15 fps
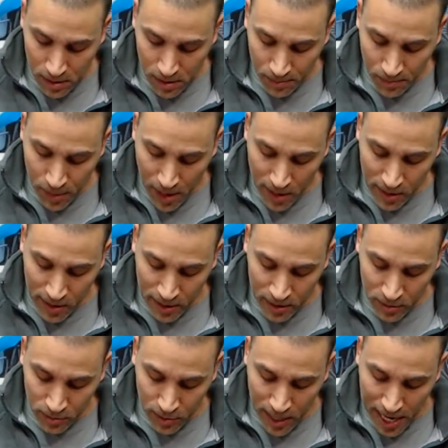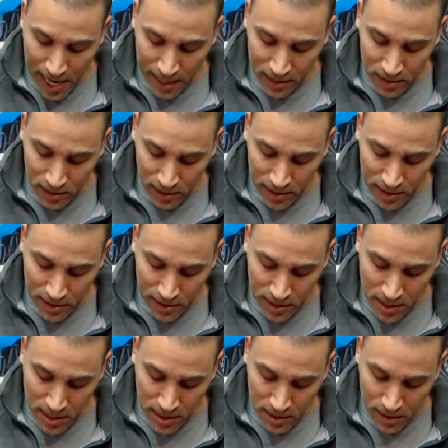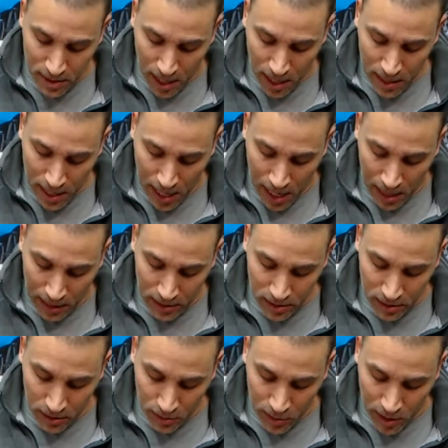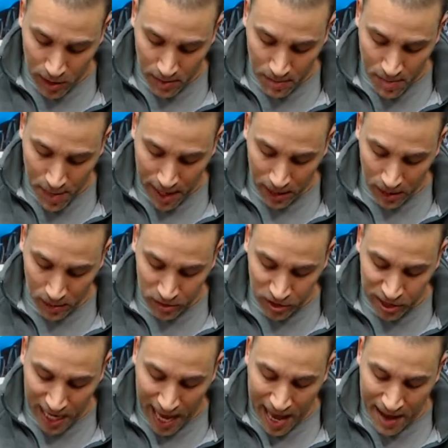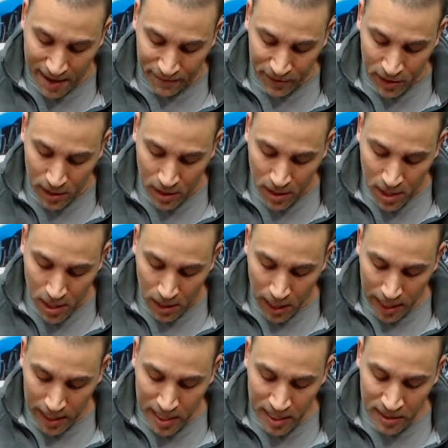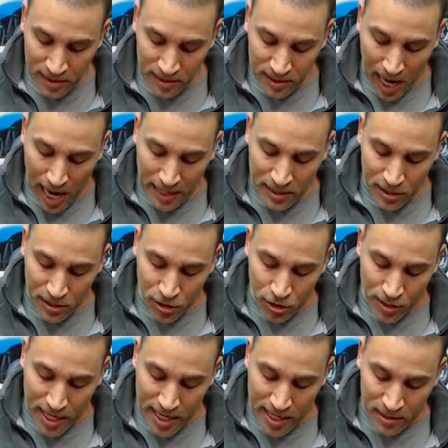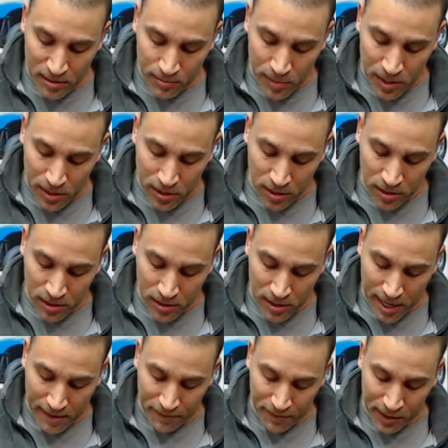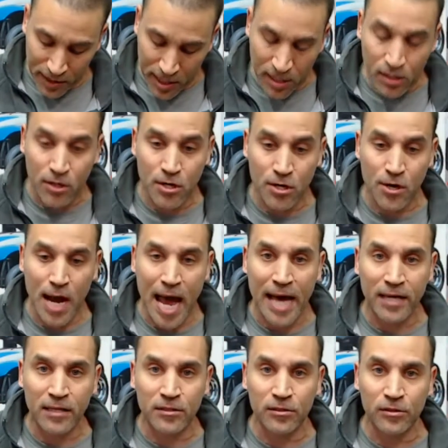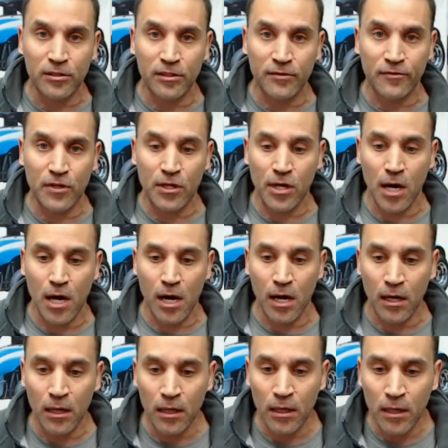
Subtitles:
the bearings would actually seize onto a metal shaft. Like inside your transmissions and everything, or your axles of your